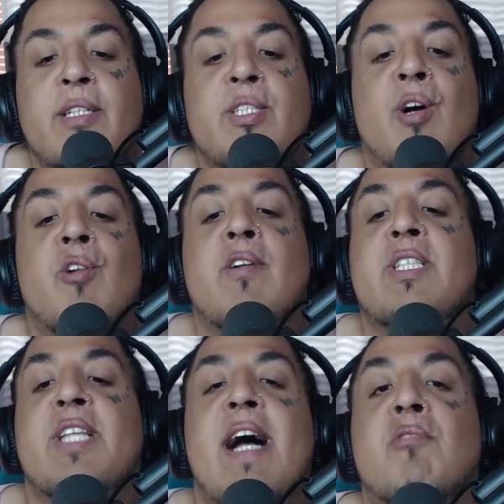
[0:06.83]
So
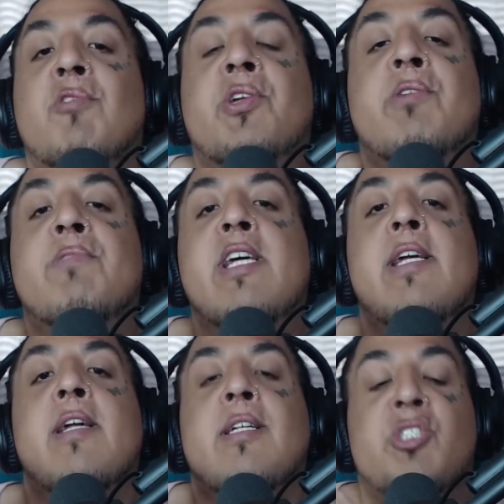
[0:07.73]
it's not going to
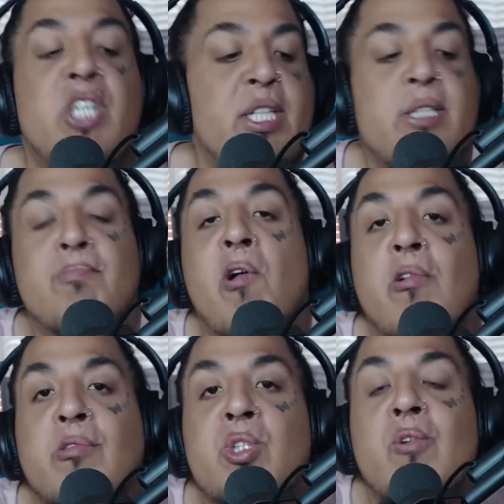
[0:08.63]
be just
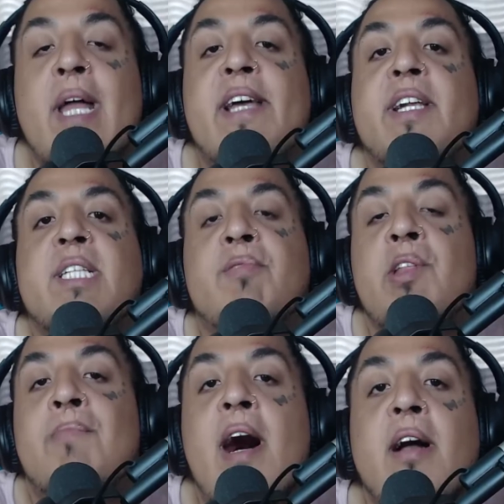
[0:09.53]
Boruto like it is
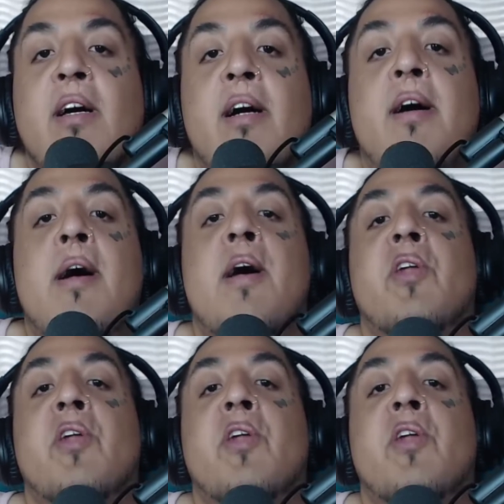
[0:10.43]
for the manga,